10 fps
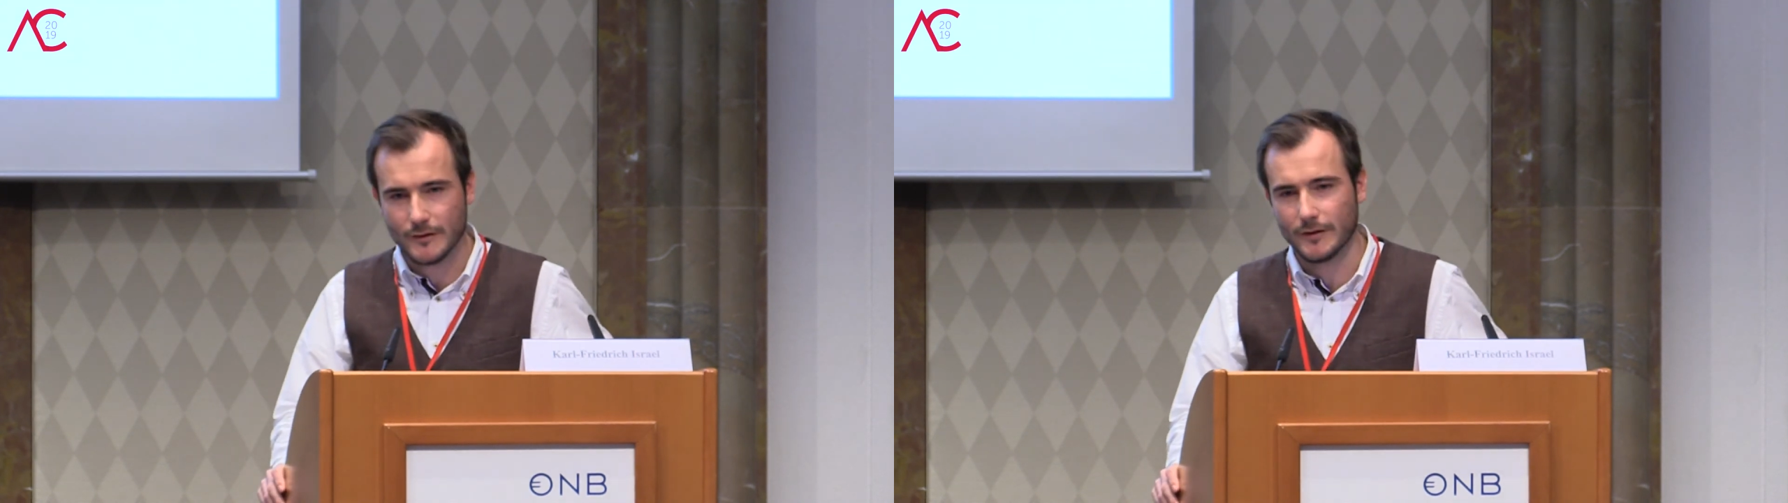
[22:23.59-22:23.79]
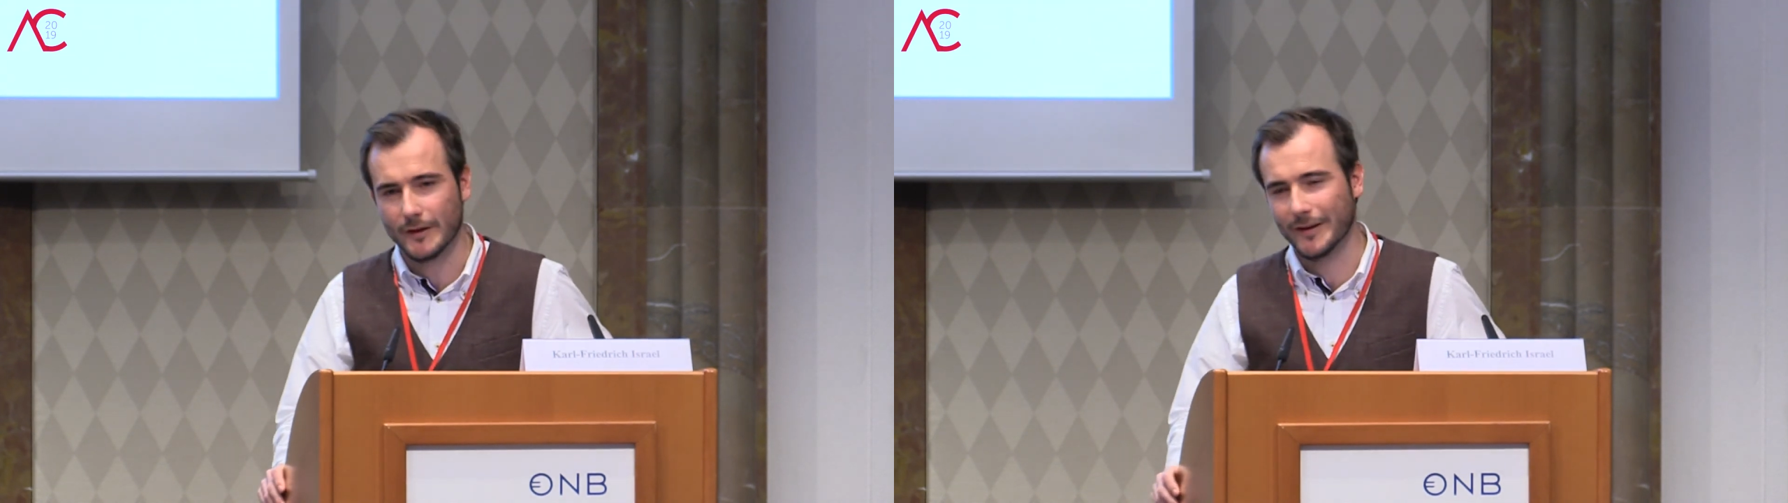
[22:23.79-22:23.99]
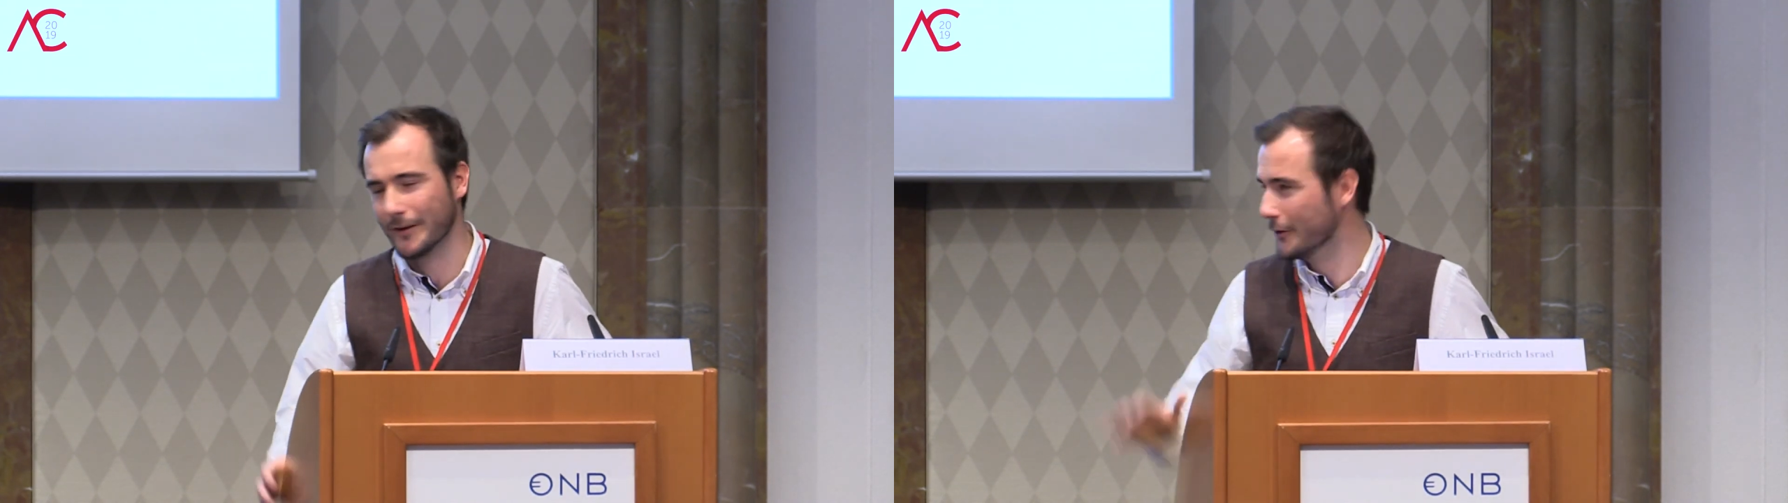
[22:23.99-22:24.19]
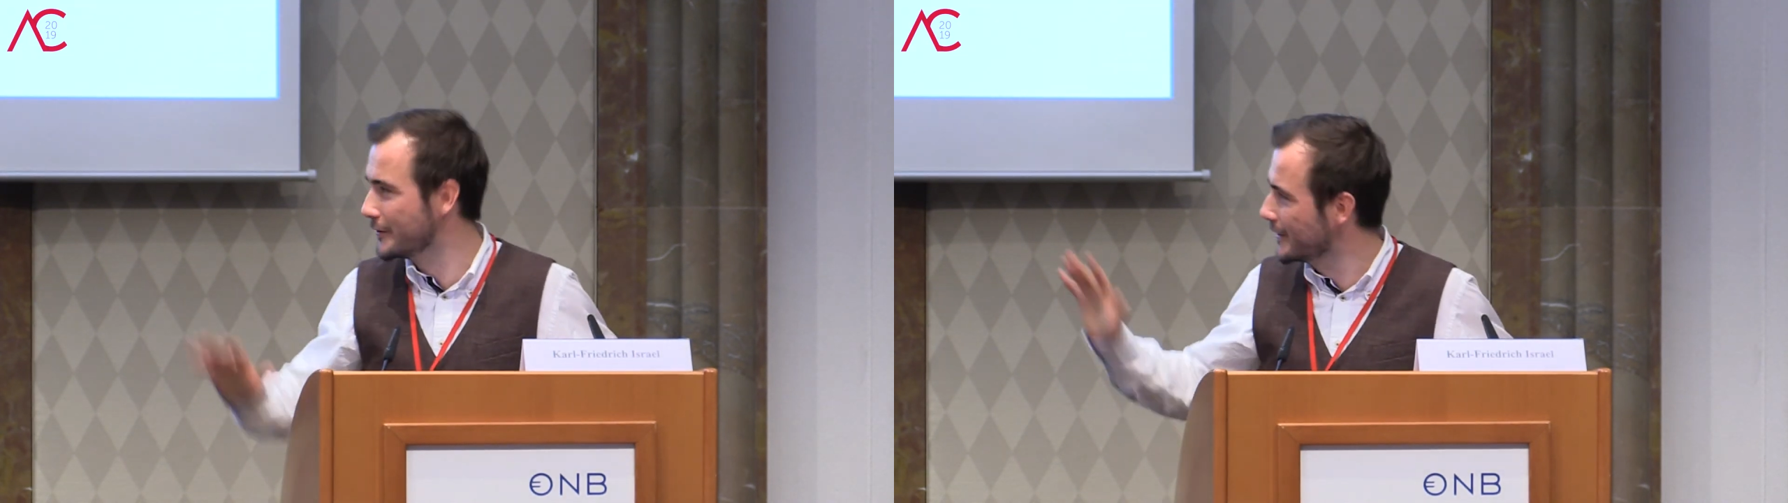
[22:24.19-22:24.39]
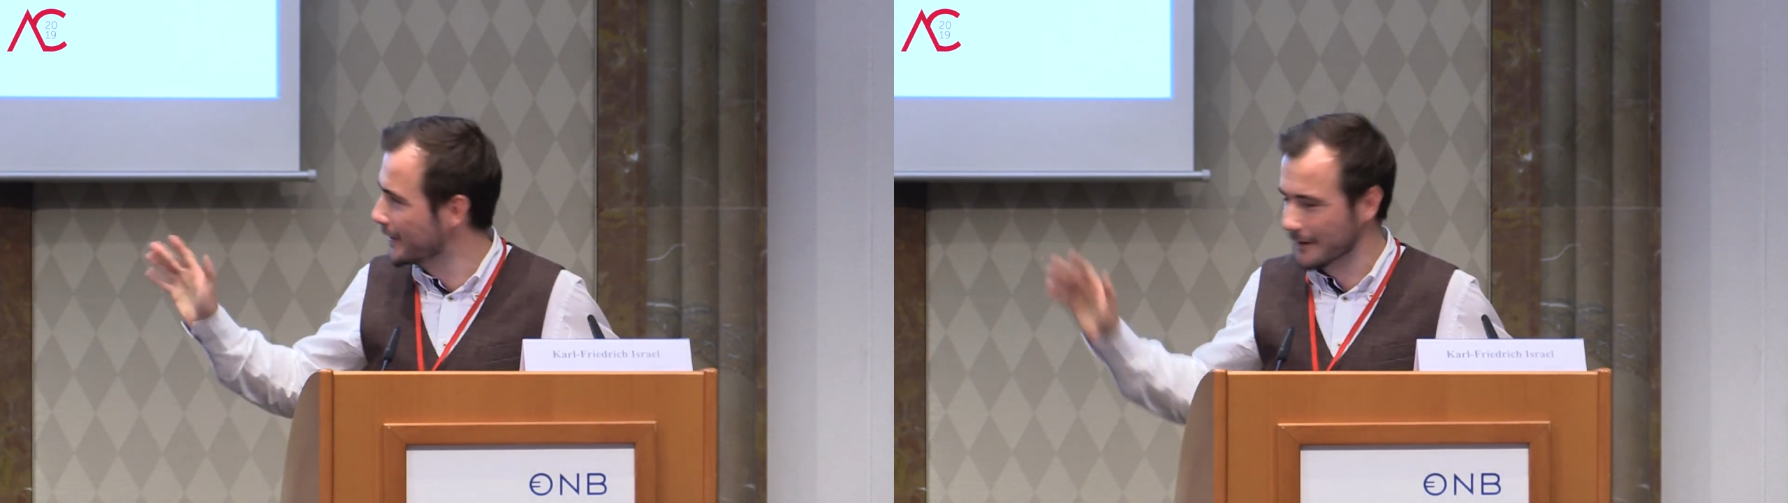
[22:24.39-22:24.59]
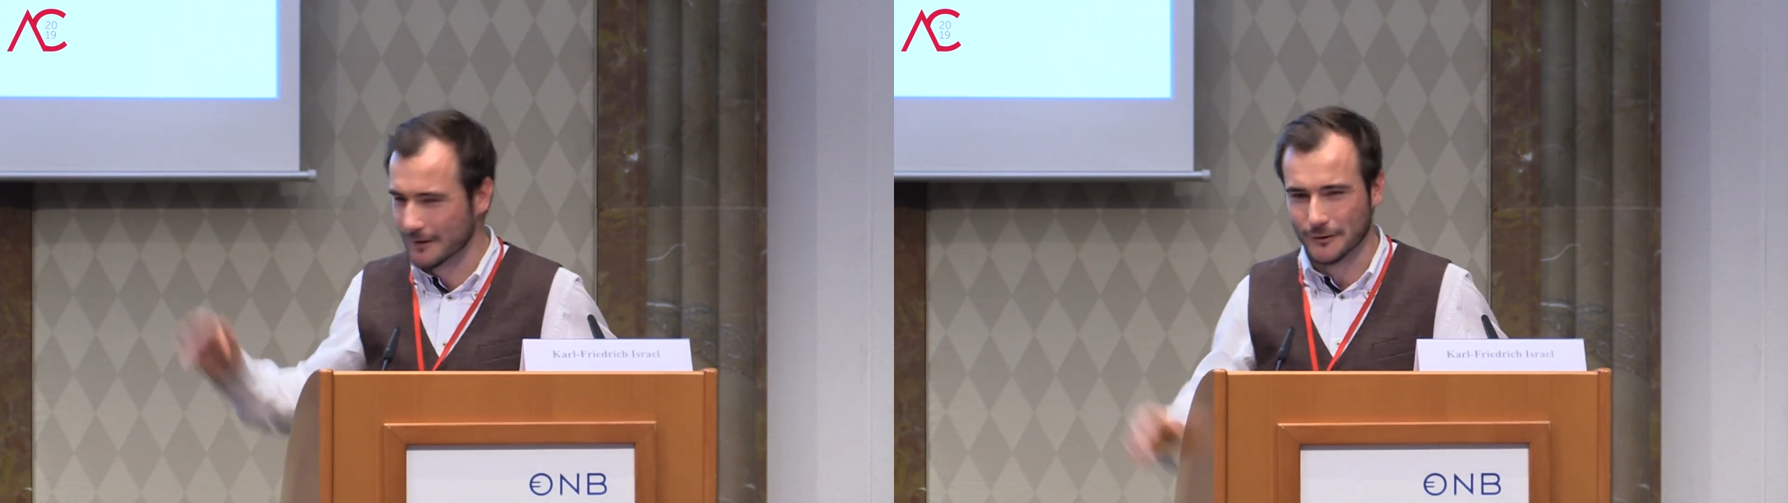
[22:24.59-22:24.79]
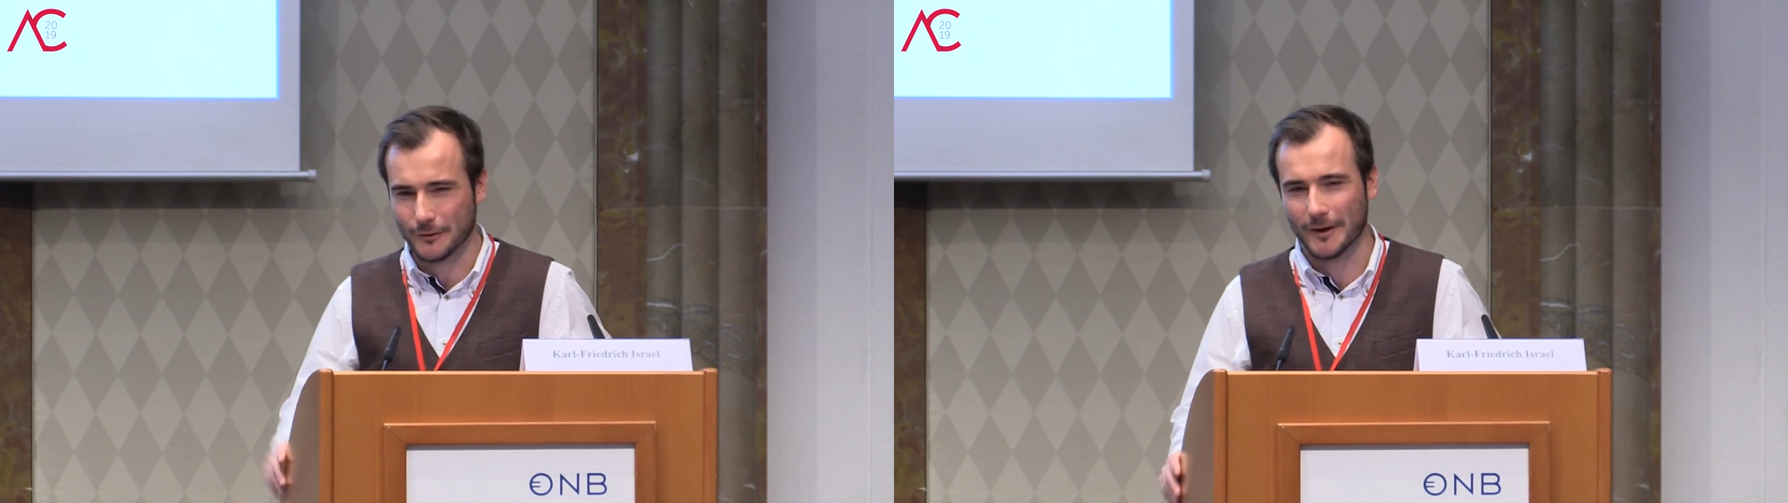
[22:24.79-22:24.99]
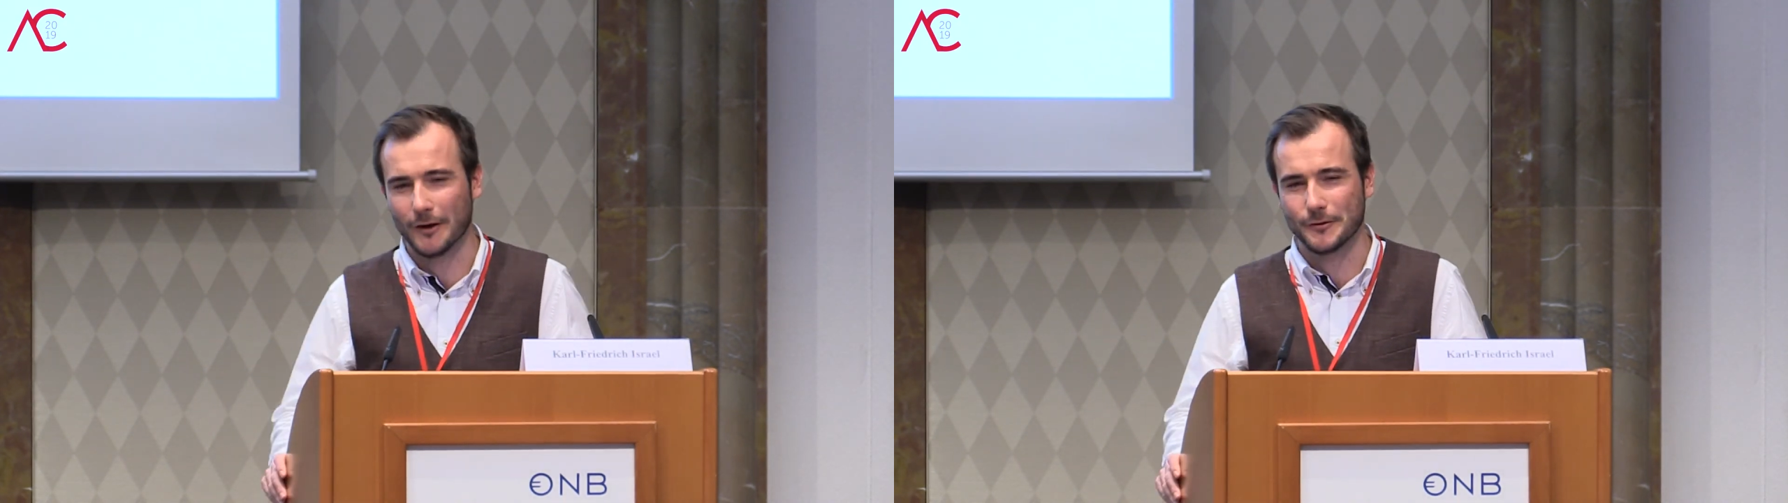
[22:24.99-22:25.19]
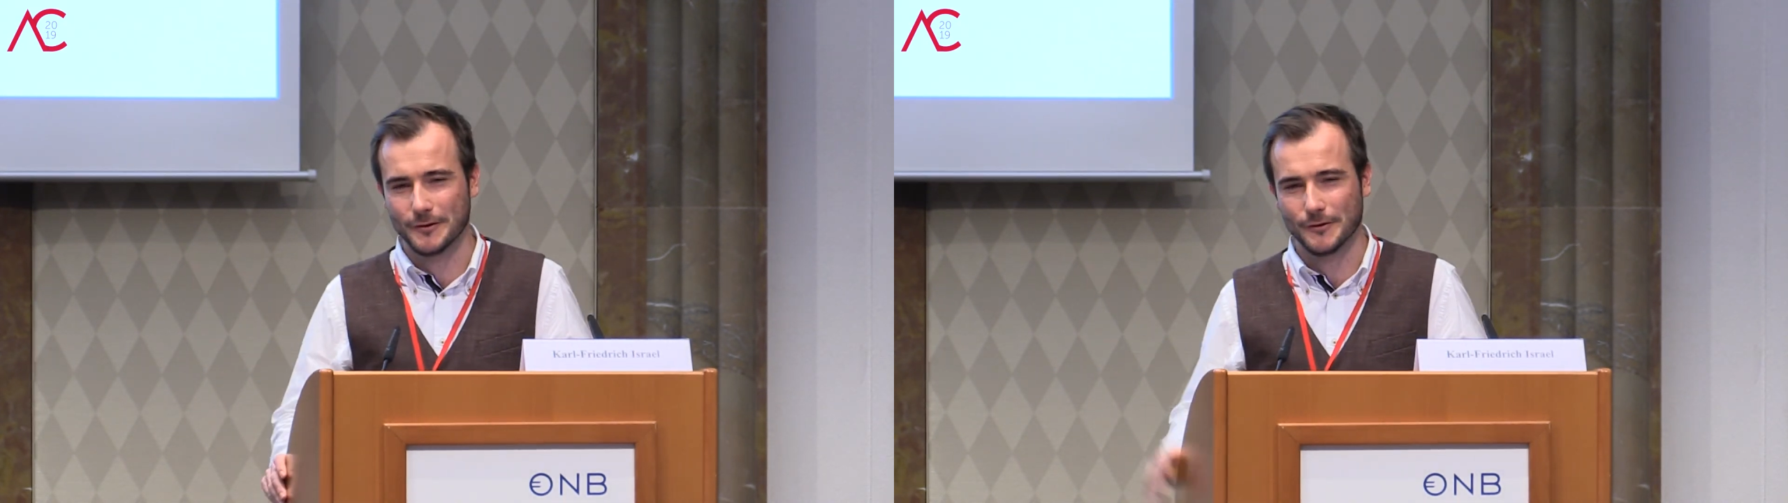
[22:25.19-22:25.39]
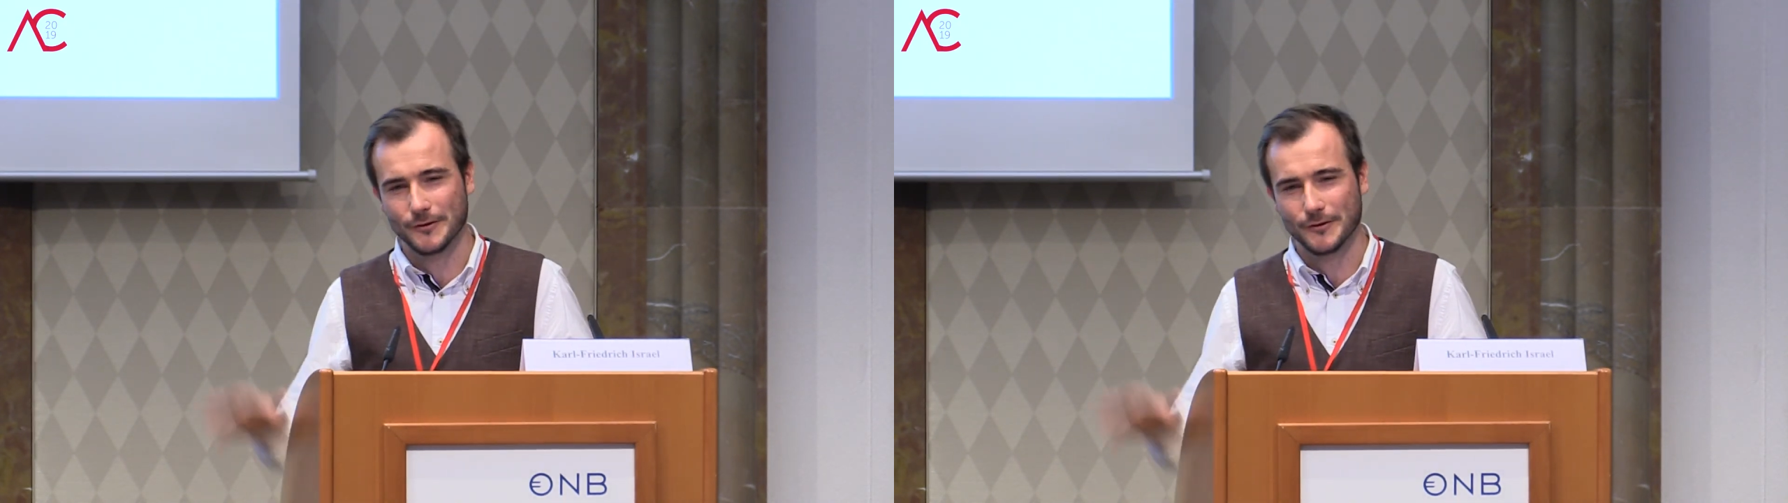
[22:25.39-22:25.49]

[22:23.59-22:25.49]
that are not taken into account here.